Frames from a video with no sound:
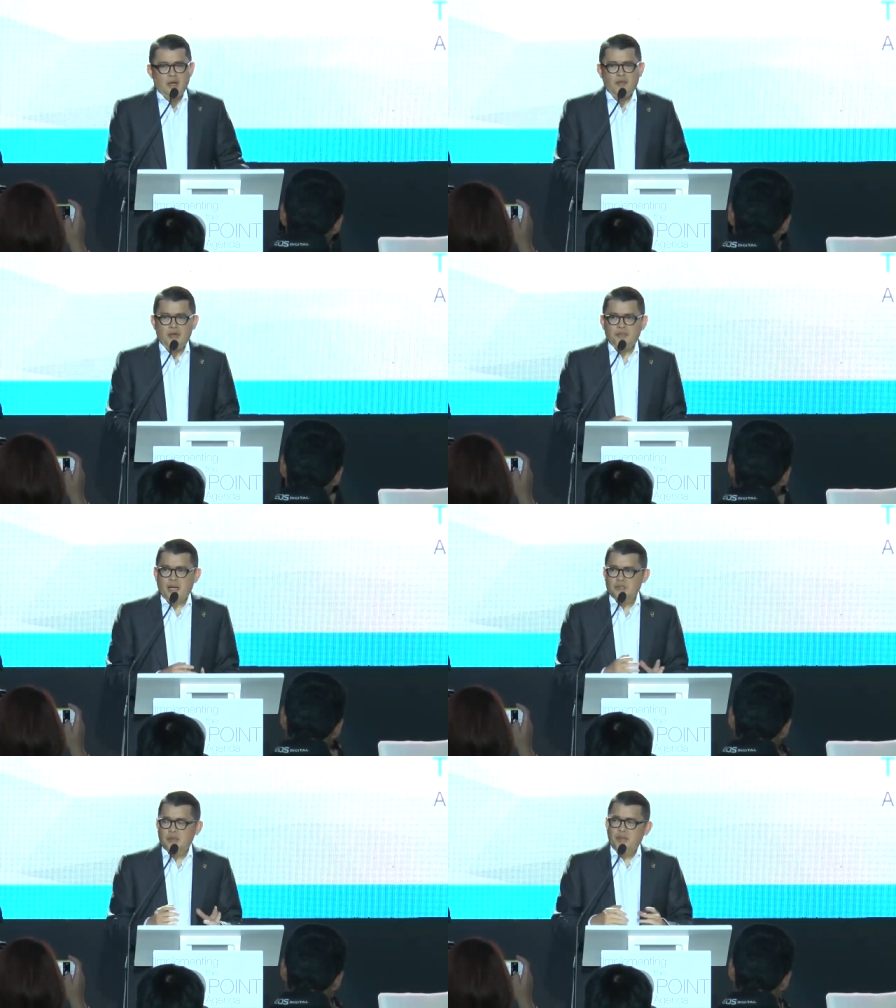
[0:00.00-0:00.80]
Over the
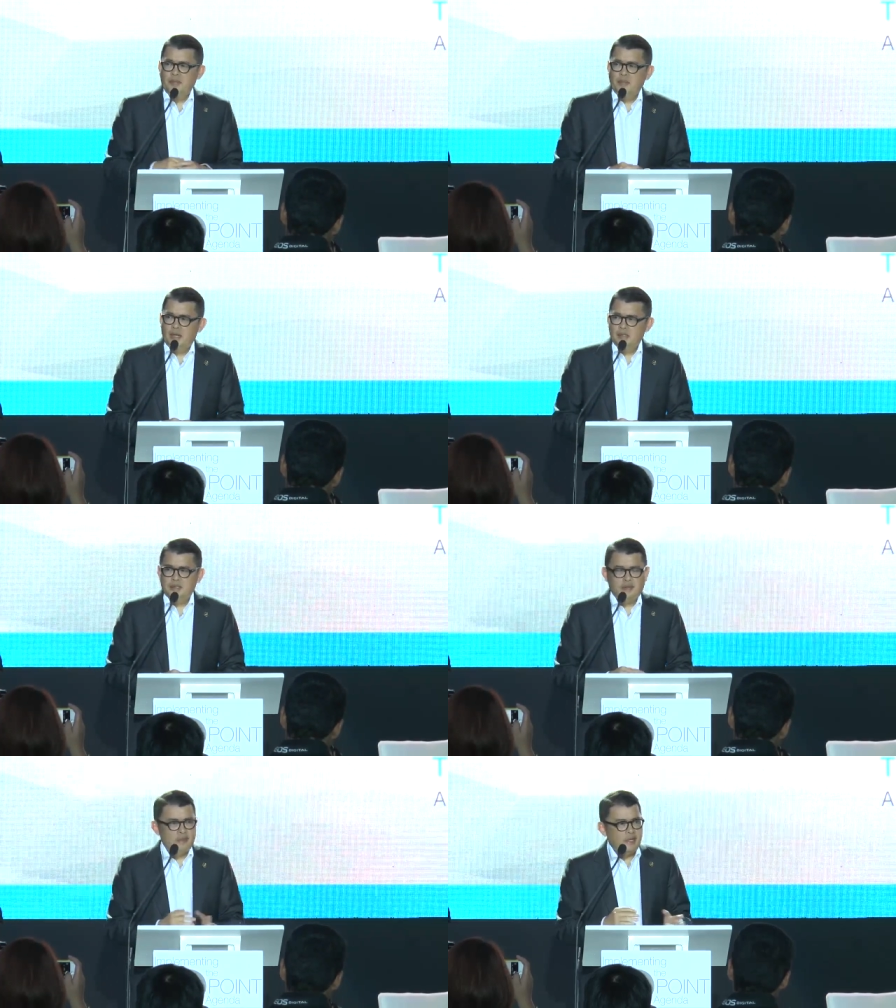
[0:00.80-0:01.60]
past 3
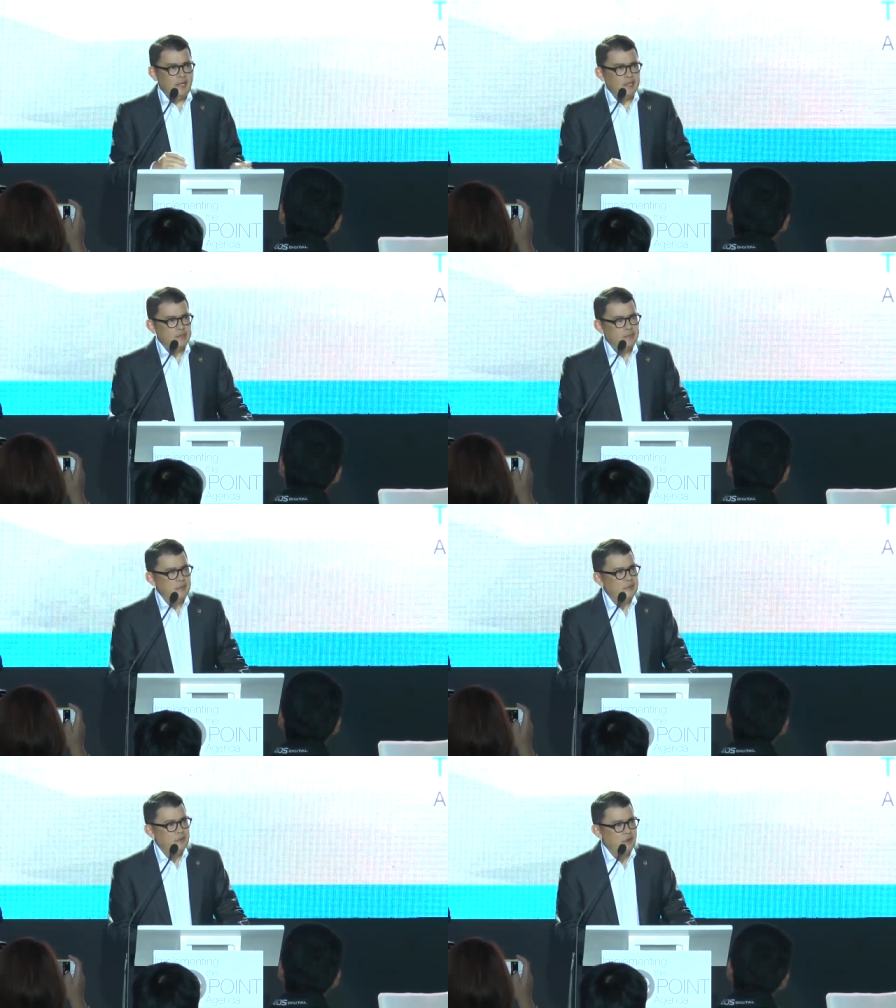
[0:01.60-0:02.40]
months, I've engaged
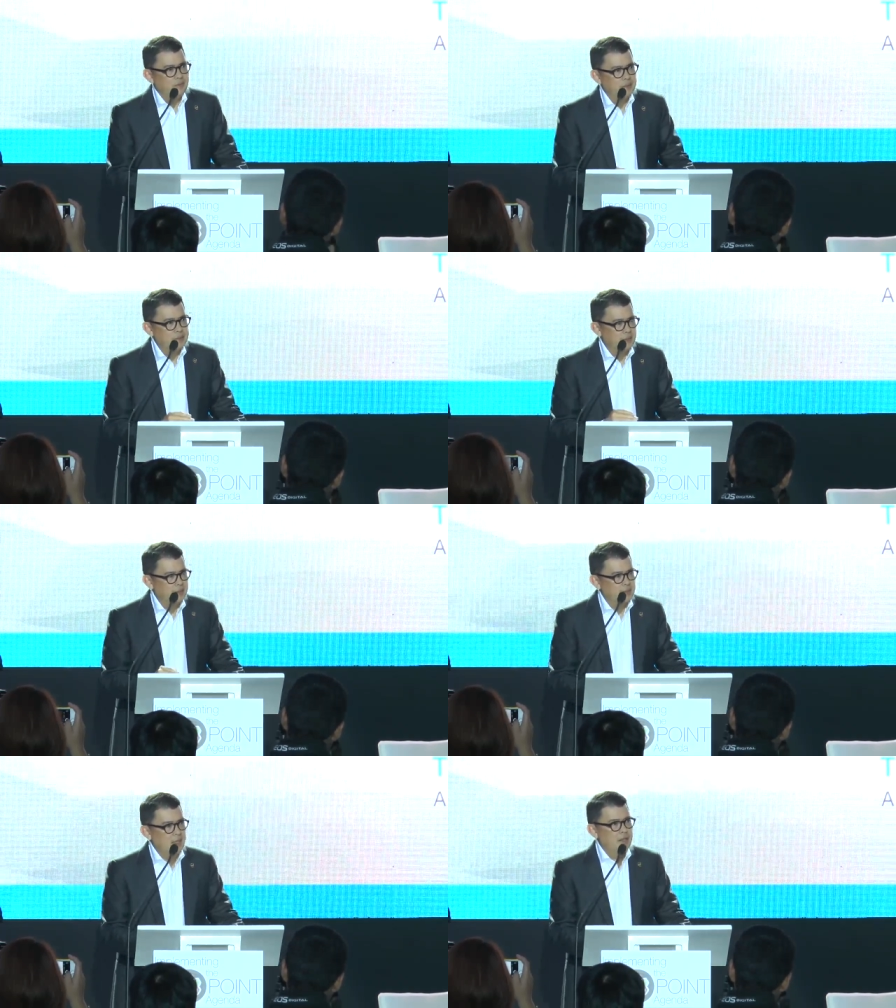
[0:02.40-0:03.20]
with government
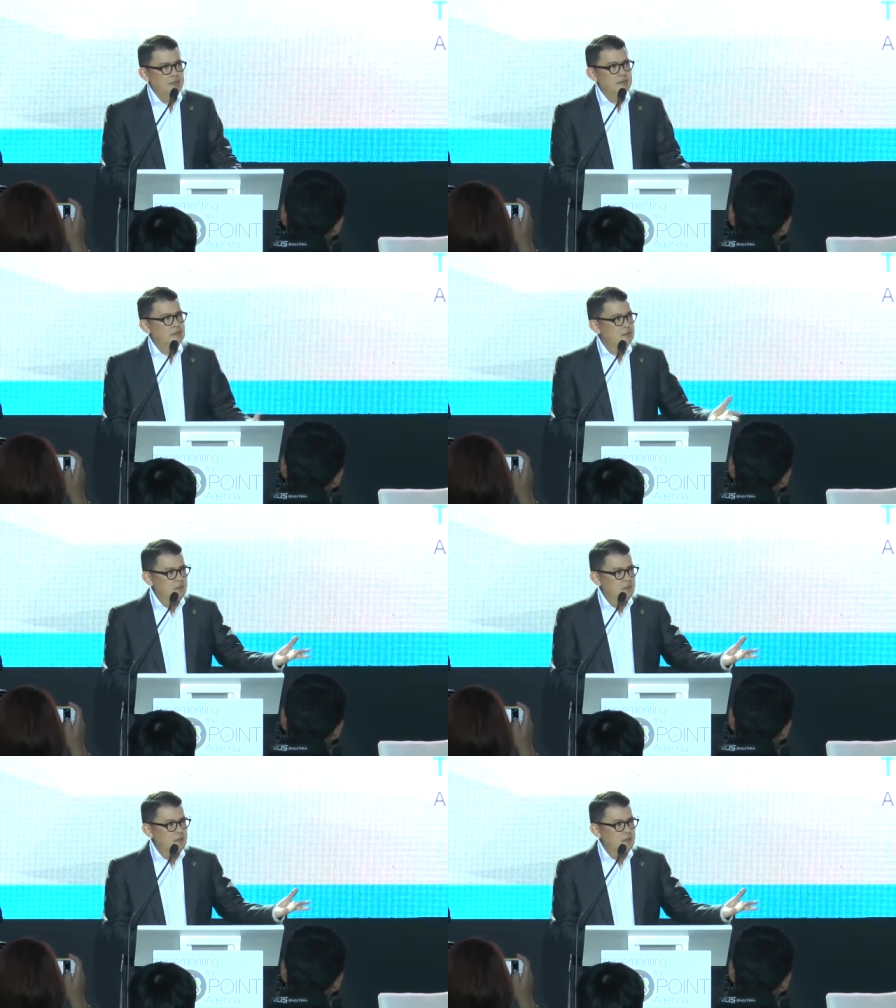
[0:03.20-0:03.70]
secretaries,